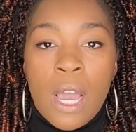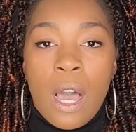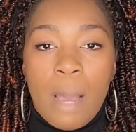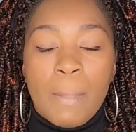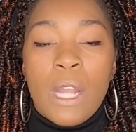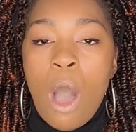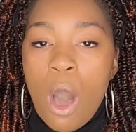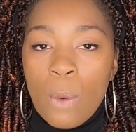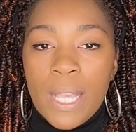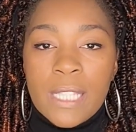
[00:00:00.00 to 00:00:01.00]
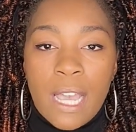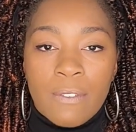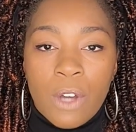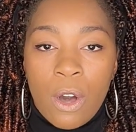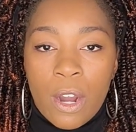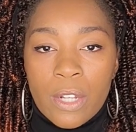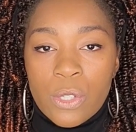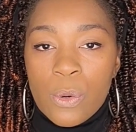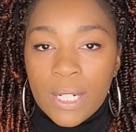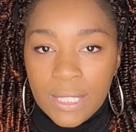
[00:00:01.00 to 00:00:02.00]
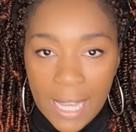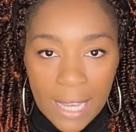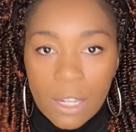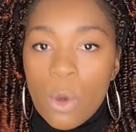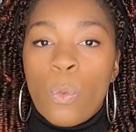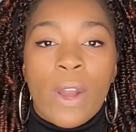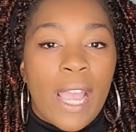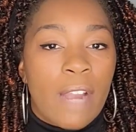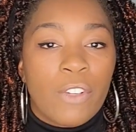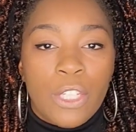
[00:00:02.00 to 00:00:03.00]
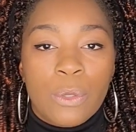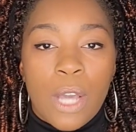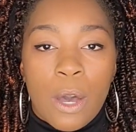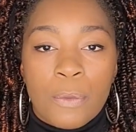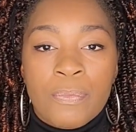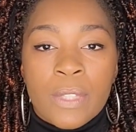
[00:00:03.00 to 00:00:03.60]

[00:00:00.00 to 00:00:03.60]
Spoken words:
And always have cars on deck wherever you go.